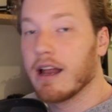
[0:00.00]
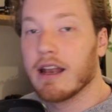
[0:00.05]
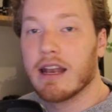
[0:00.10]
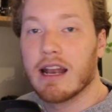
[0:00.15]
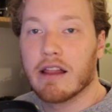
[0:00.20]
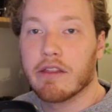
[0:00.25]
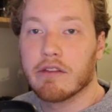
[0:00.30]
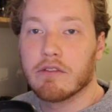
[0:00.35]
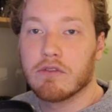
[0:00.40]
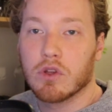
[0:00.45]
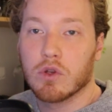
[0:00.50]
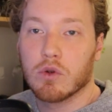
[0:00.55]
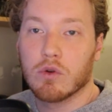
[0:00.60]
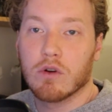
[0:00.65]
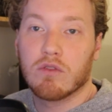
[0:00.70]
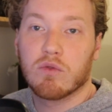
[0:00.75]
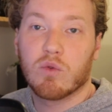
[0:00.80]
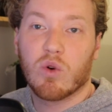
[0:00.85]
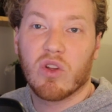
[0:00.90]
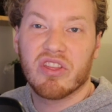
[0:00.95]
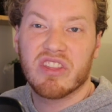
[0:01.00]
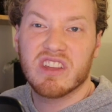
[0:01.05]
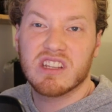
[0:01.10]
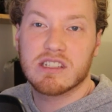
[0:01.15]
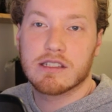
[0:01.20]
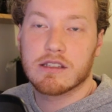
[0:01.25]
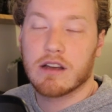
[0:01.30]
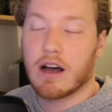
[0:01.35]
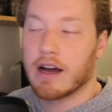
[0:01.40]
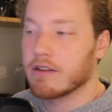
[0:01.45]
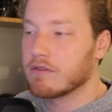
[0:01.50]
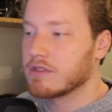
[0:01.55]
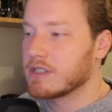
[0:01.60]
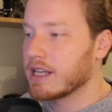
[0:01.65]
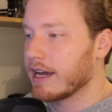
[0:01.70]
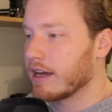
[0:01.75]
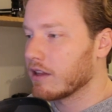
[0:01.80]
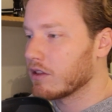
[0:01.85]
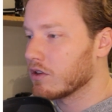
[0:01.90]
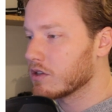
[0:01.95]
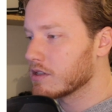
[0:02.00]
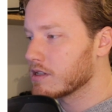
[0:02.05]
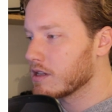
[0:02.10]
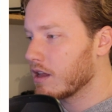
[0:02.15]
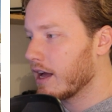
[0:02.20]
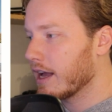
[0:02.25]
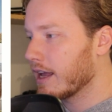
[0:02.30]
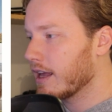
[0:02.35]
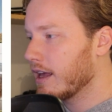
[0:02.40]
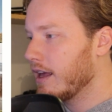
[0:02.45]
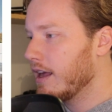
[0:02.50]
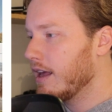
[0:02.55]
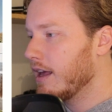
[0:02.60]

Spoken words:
another view of what this side of town looks like.